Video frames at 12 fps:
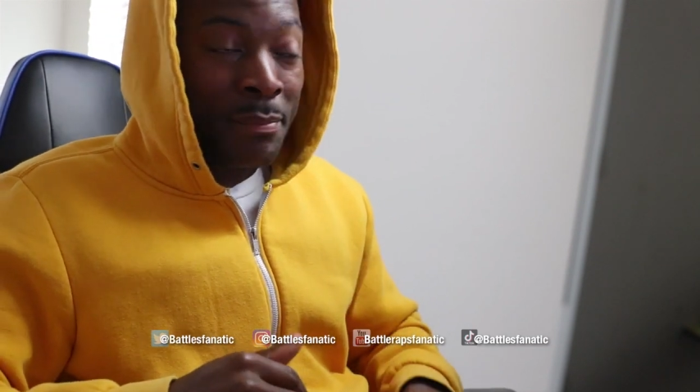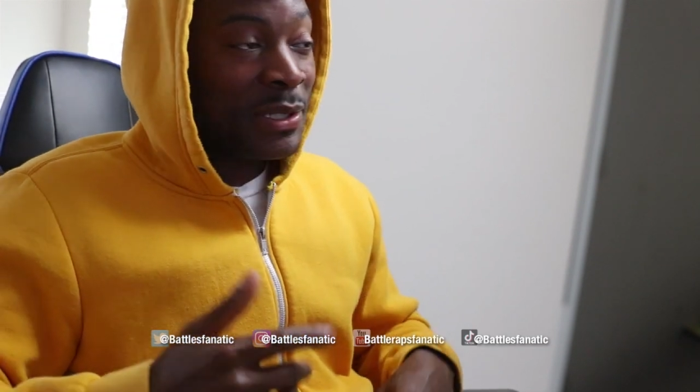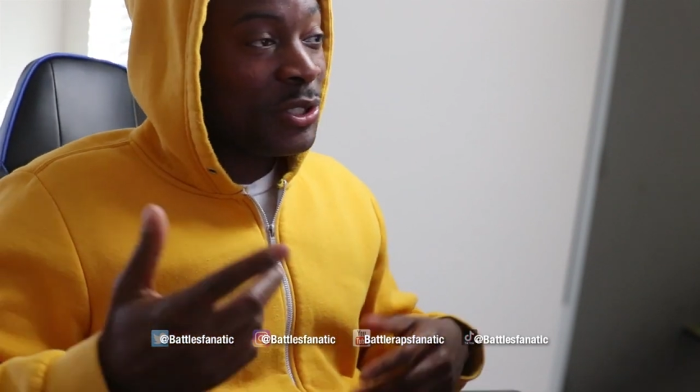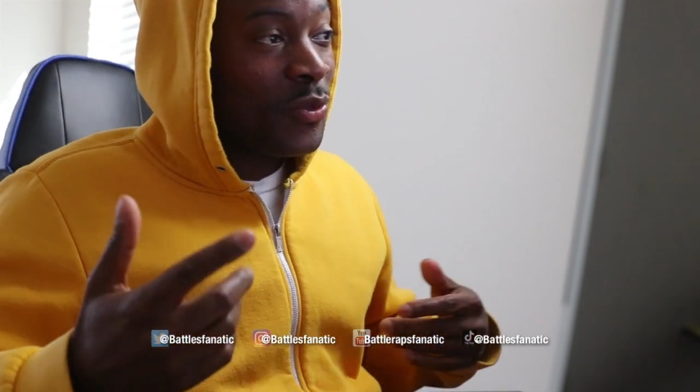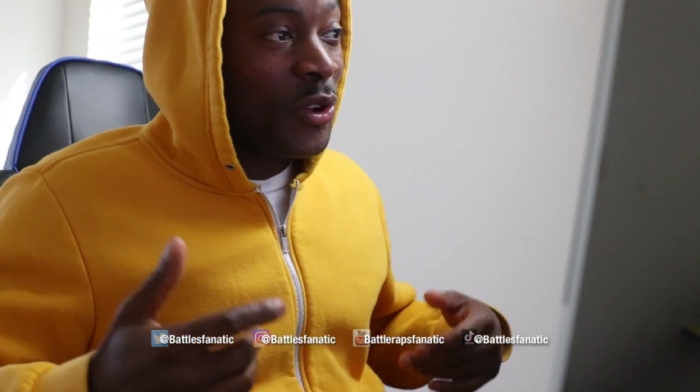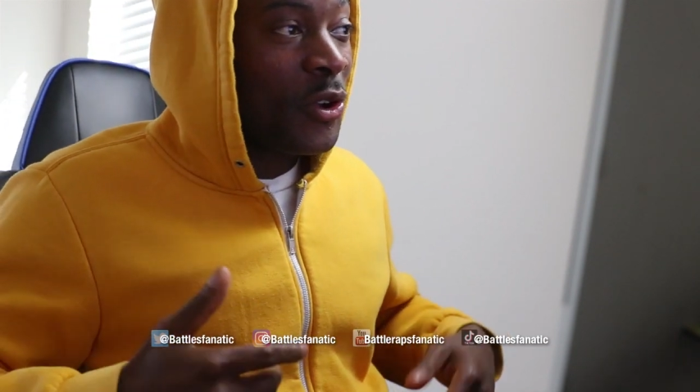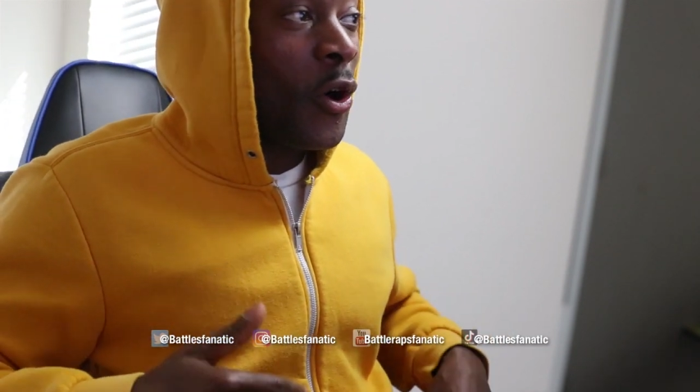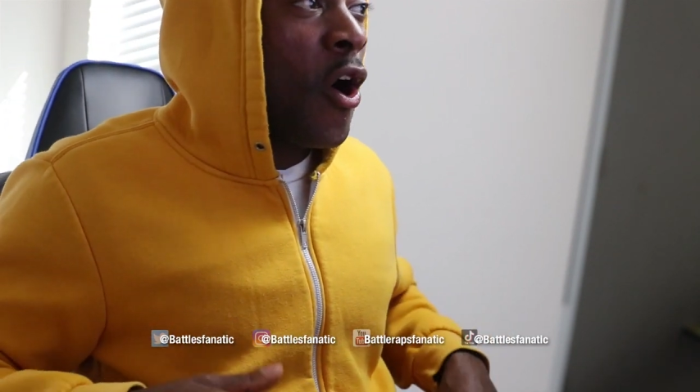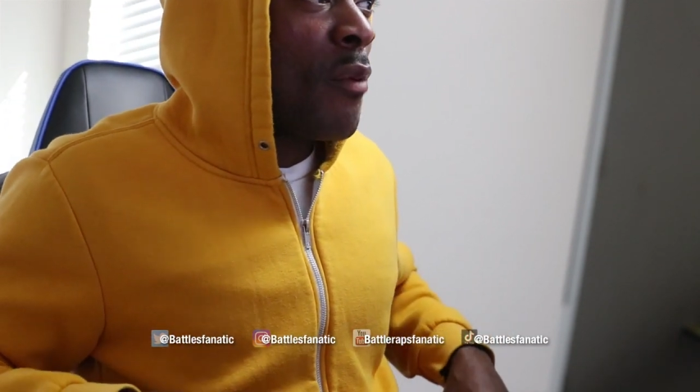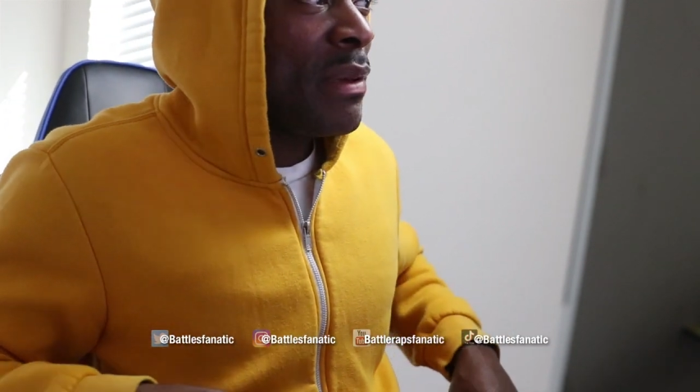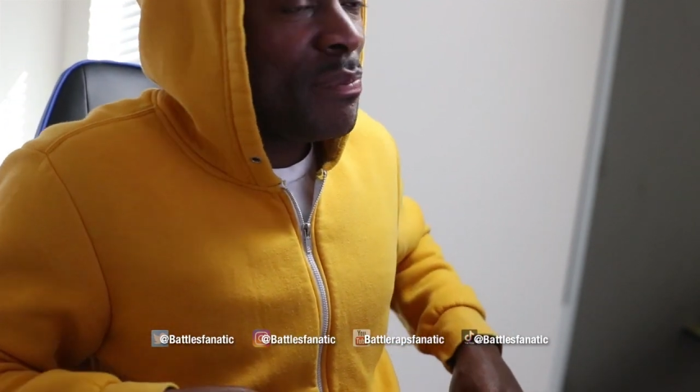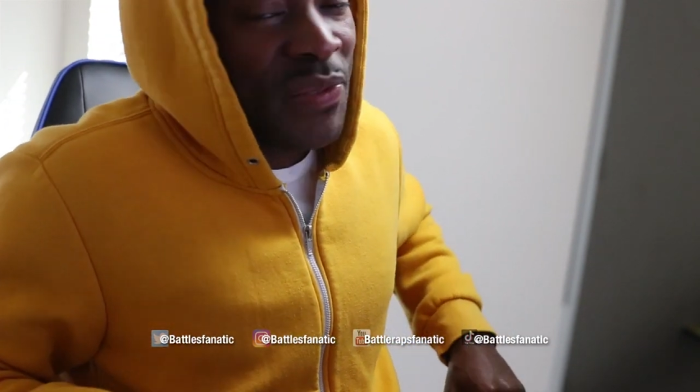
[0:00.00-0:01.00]
but you can
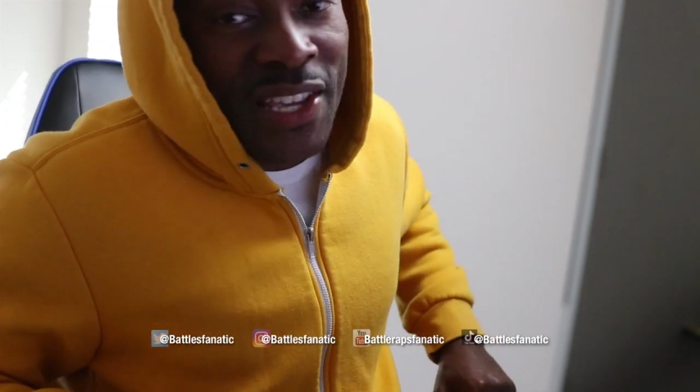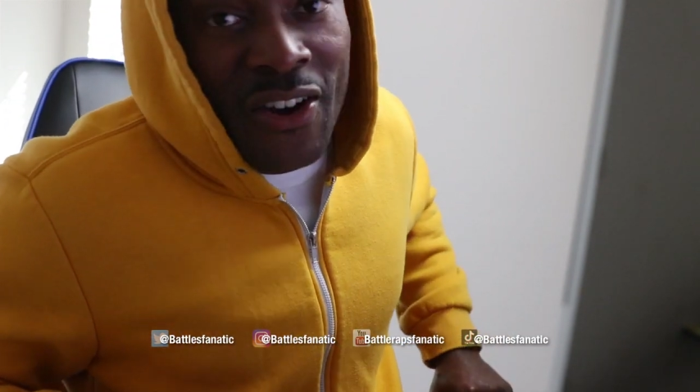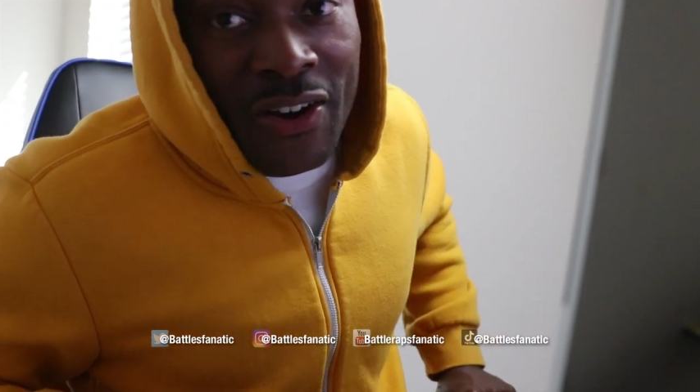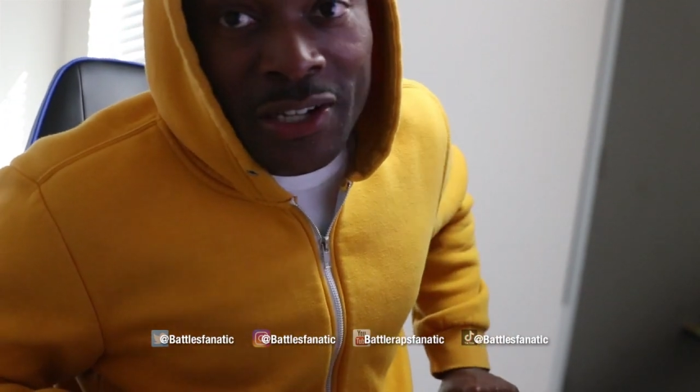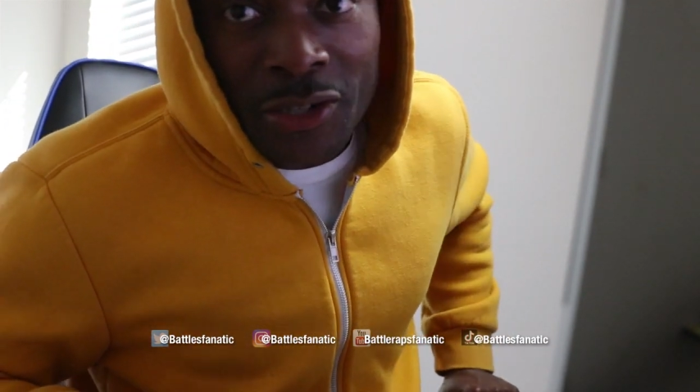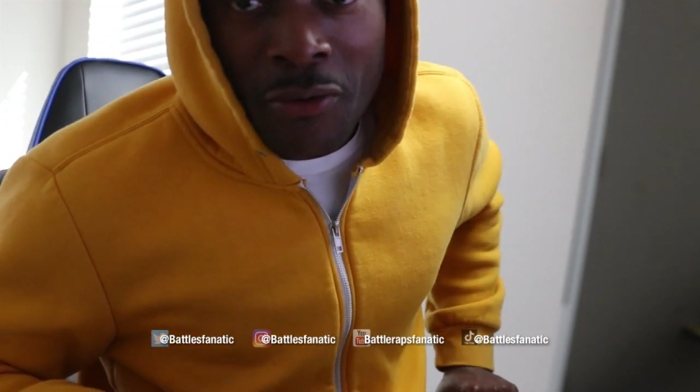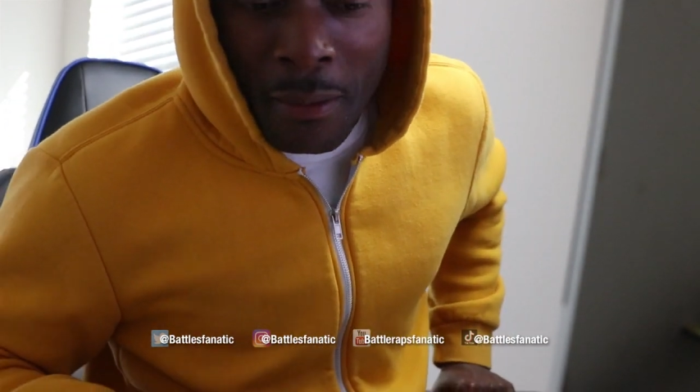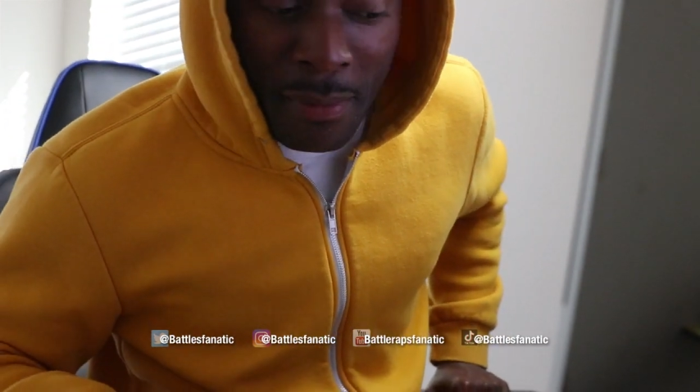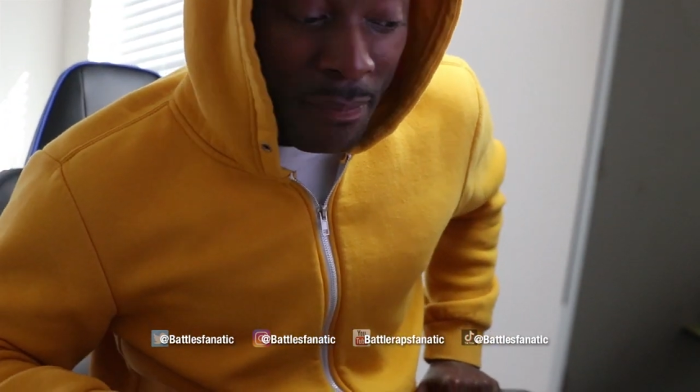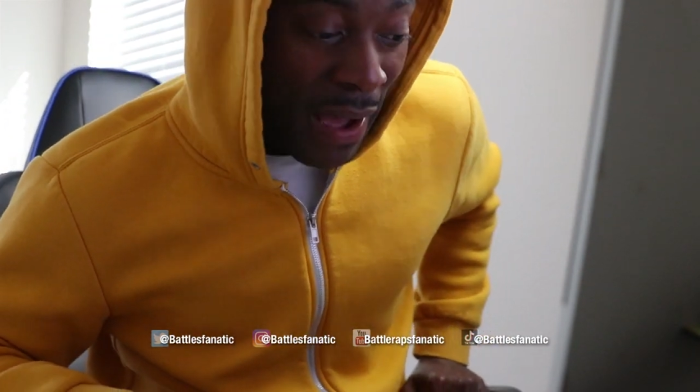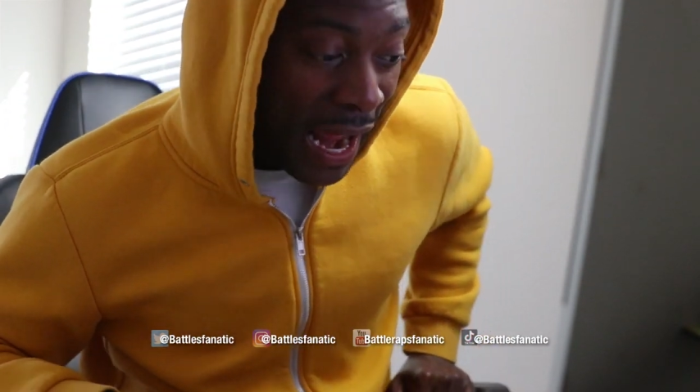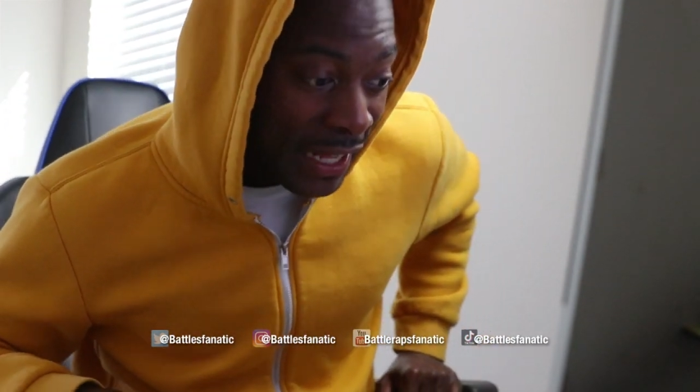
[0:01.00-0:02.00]
call me PLLO. I'm
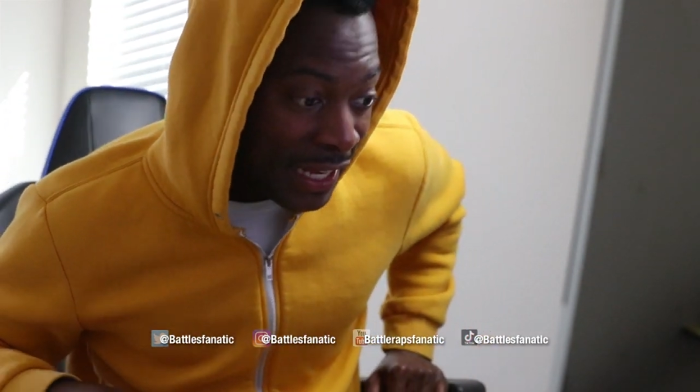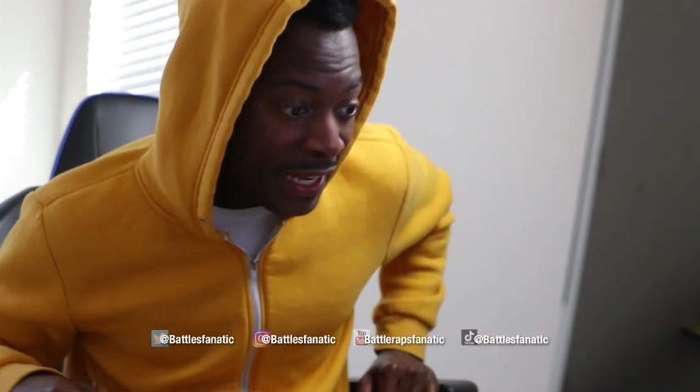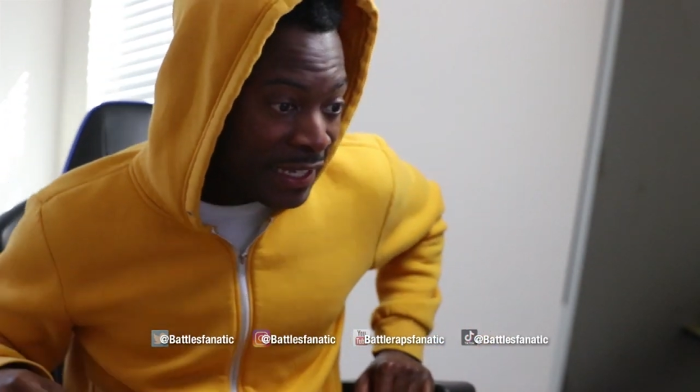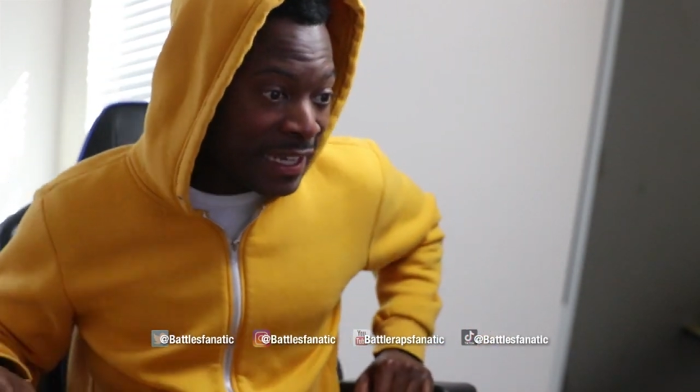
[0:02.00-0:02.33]
up out of here.